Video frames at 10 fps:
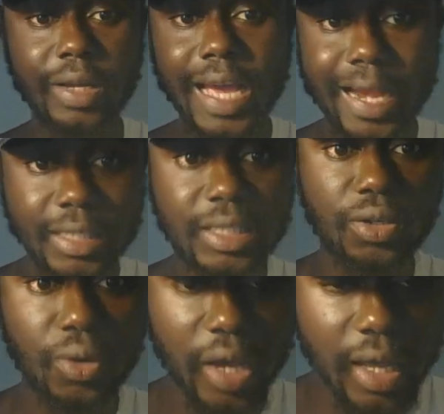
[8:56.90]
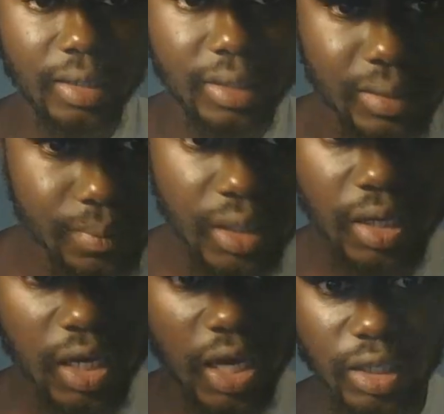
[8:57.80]
guy like Tino Ellis
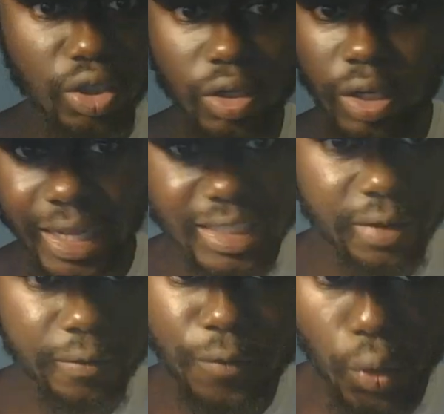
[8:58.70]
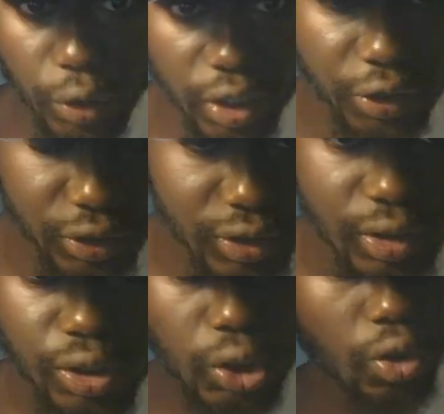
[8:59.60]
in less than 4 years
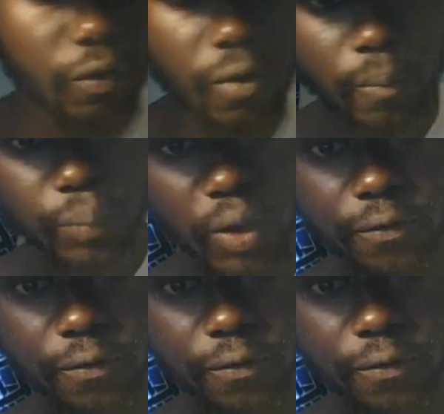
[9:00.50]
to go from a